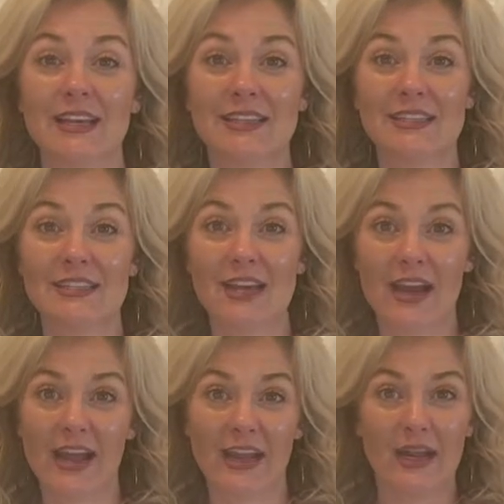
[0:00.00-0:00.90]
it's
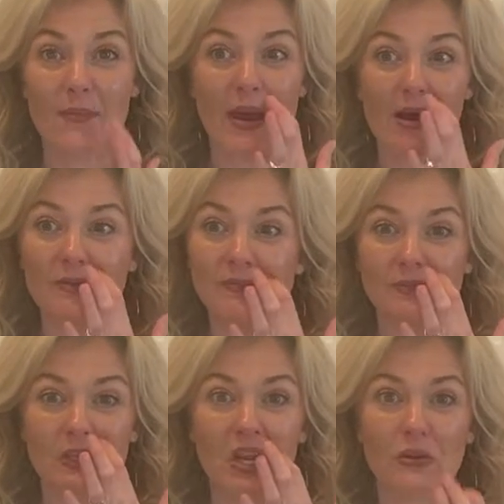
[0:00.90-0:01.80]
done in about
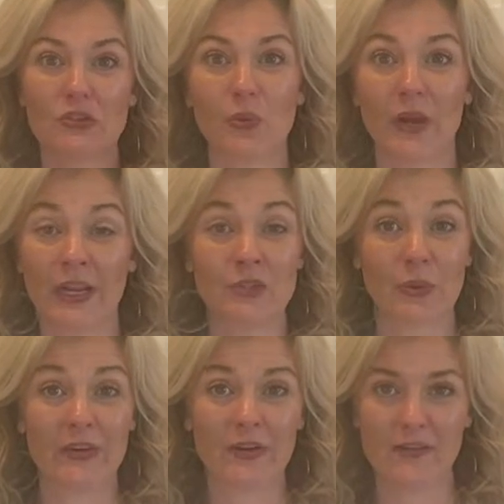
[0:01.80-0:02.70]

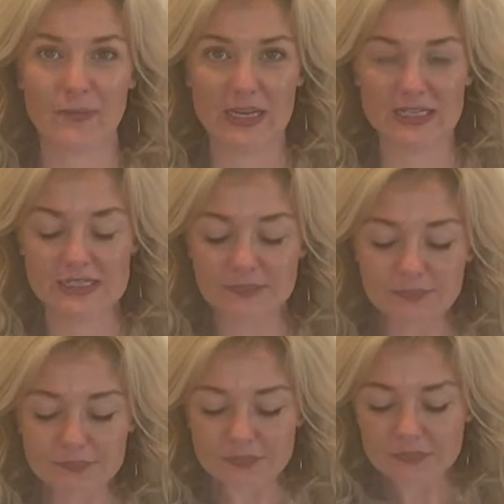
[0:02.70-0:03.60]
20-25 minutes.
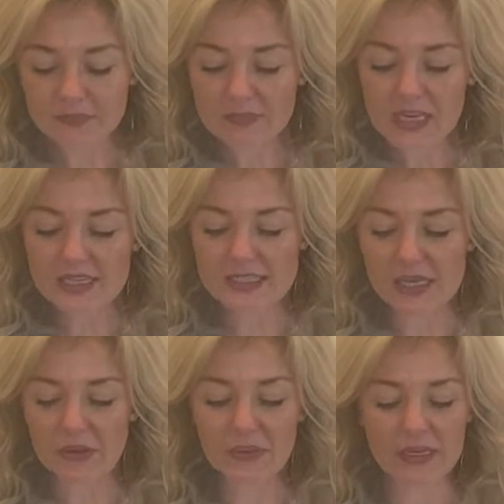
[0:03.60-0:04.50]
So
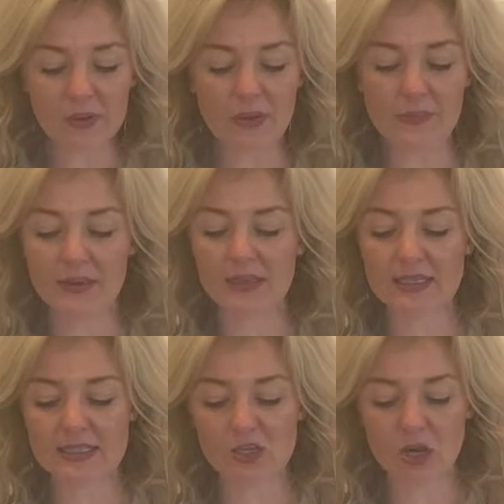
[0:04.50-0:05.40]
anyway, but
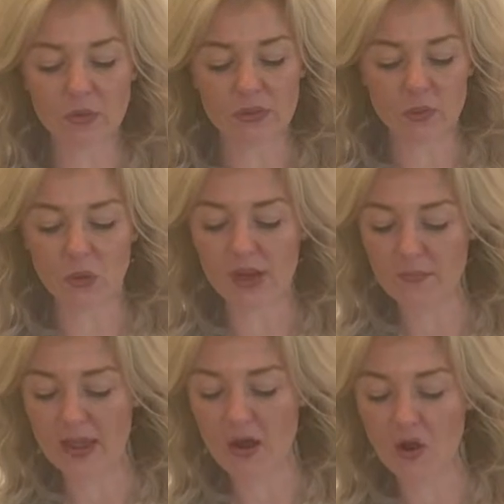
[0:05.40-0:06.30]
let's talk real quick
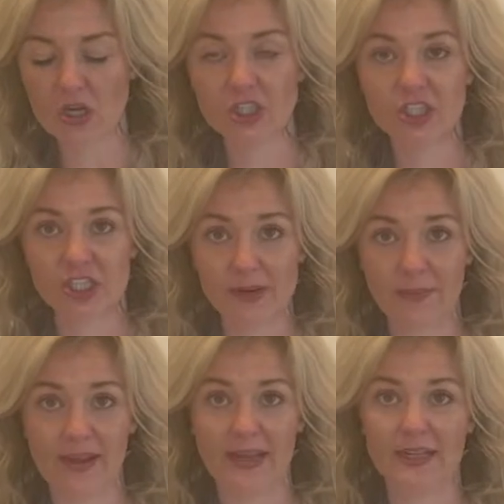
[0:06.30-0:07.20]
about our sheet
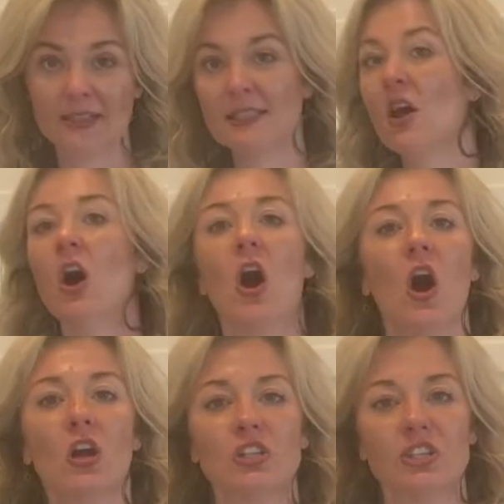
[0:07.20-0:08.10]
pans.
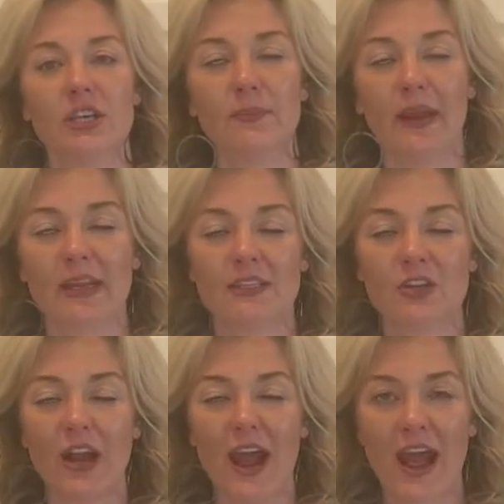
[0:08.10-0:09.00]
Our sheet pans
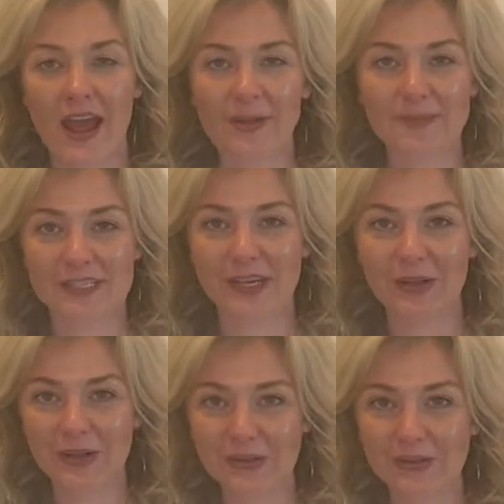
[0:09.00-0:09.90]
are
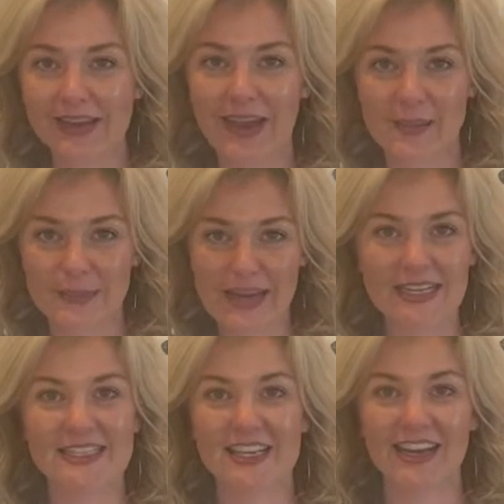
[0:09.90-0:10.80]
absolutely
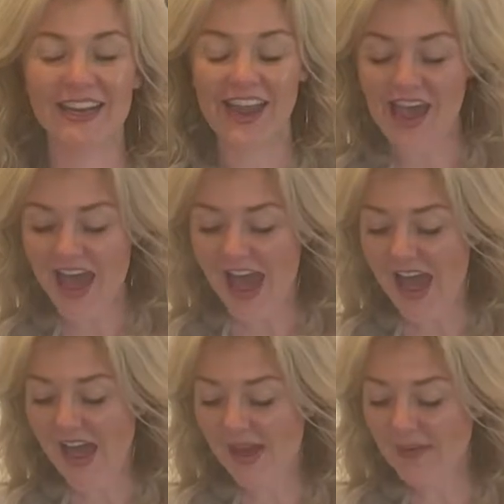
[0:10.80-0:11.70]
amazing.
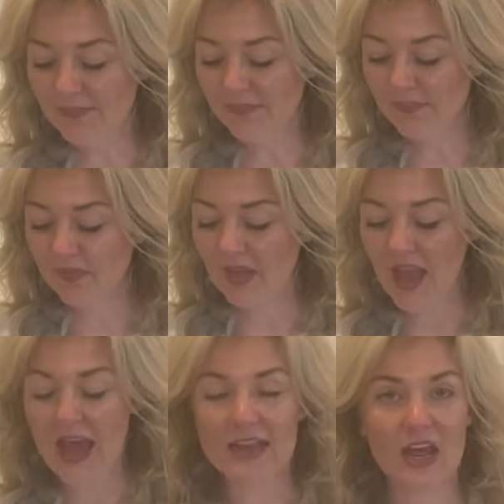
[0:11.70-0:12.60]

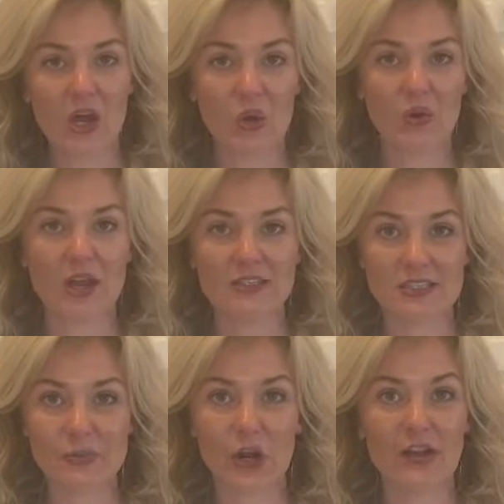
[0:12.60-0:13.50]
I know
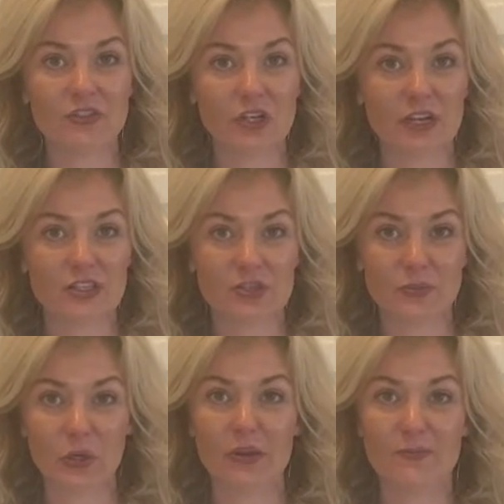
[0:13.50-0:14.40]
customer after
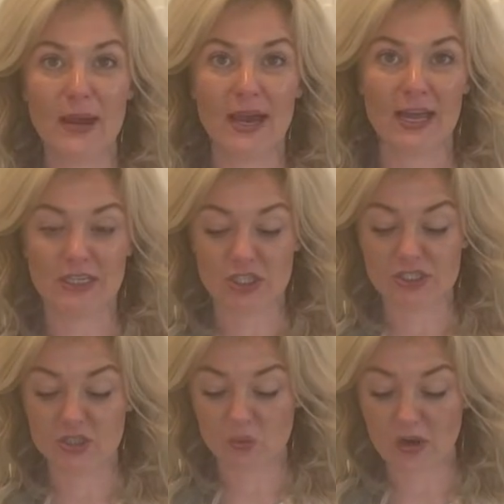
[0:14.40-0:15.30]
customer of mine
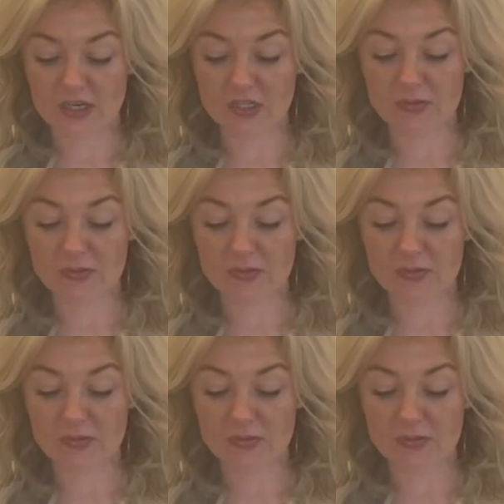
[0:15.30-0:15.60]
just swears